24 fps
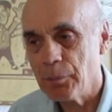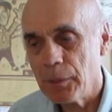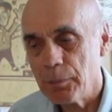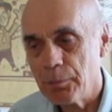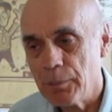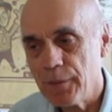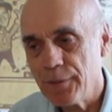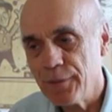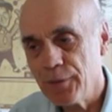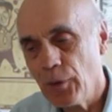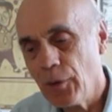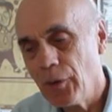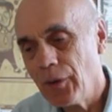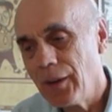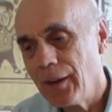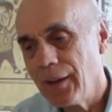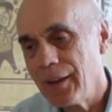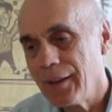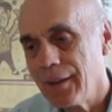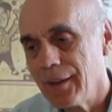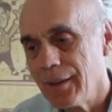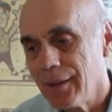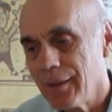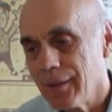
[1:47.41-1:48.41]
But before
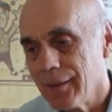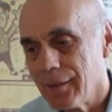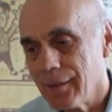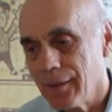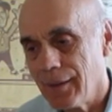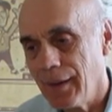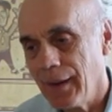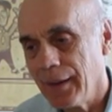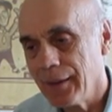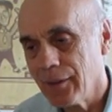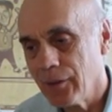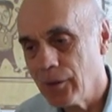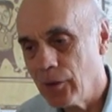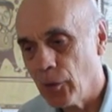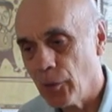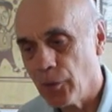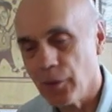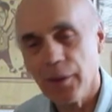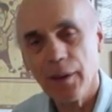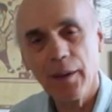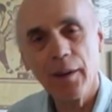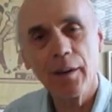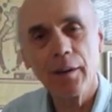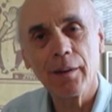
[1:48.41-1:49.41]
I go
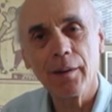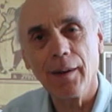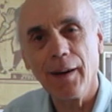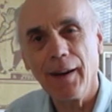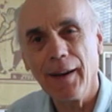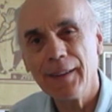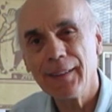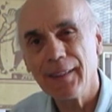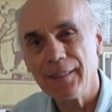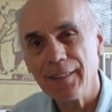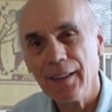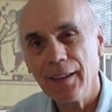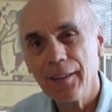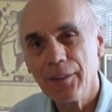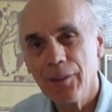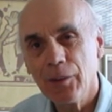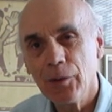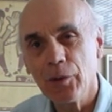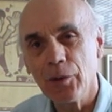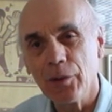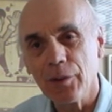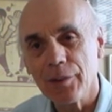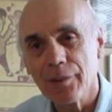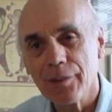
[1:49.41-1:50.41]
there, I'd like
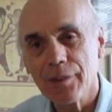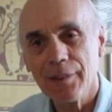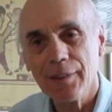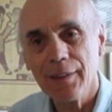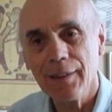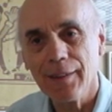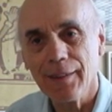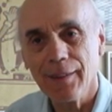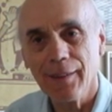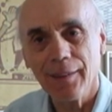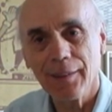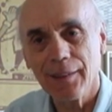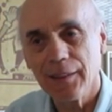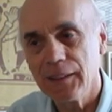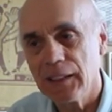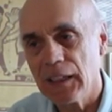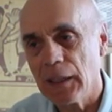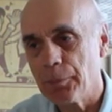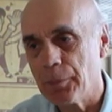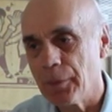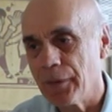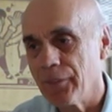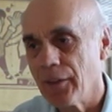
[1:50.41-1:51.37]
you to see a clip.